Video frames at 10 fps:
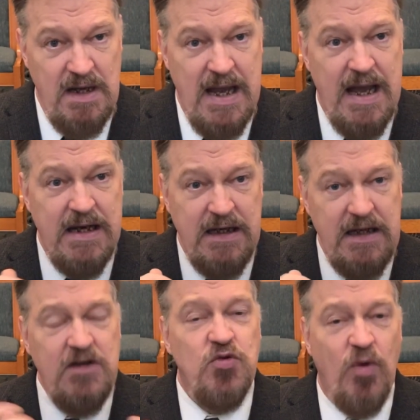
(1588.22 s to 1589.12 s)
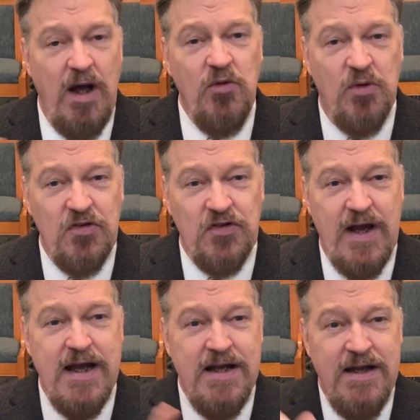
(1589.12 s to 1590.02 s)
And each one will
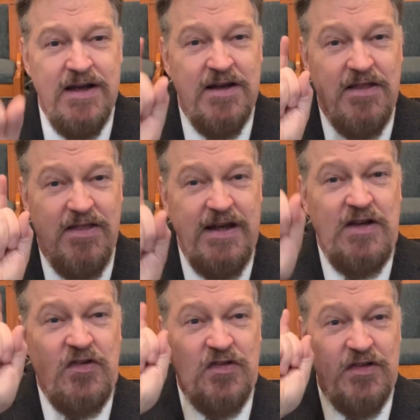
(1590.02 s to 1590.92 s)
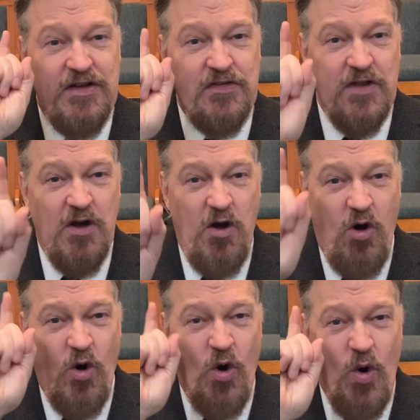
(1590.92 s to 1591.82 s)
say, 'This is the
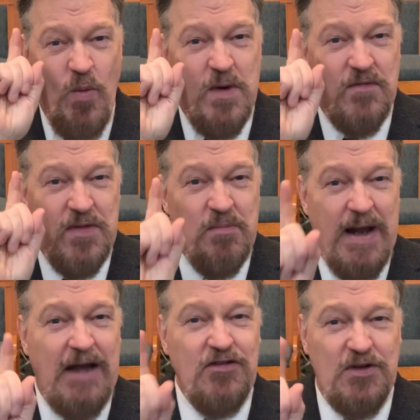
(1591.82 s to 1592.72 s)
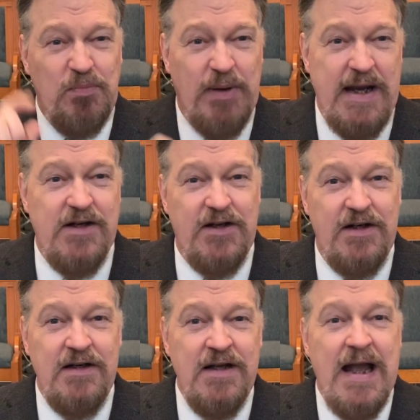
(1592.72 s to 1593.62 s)
home of the master
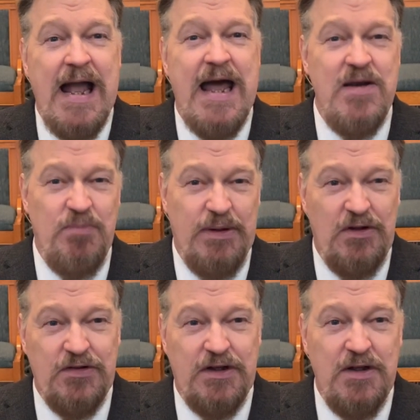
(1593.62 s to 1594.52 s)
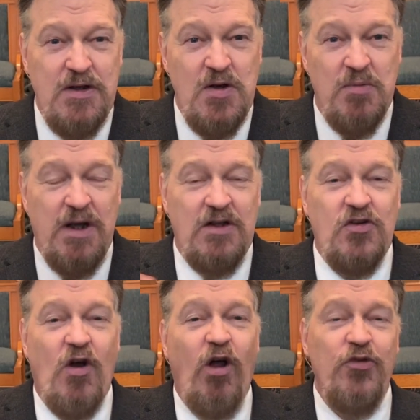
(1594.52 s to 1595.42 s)
painter and builder, but
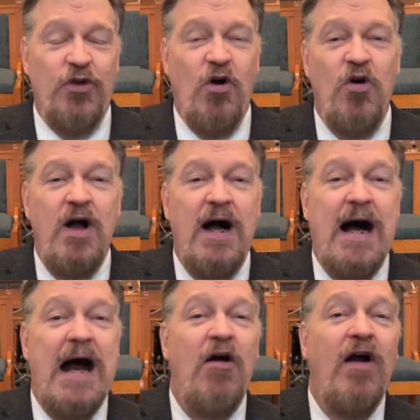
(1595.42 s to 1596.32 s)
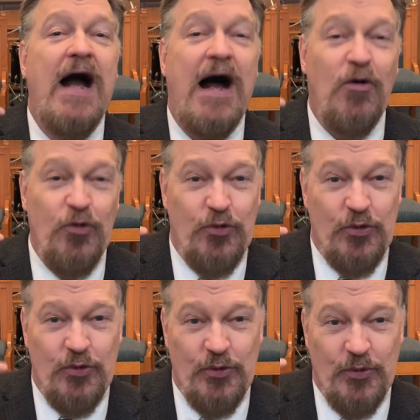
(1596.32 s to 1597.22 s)
it's also our house.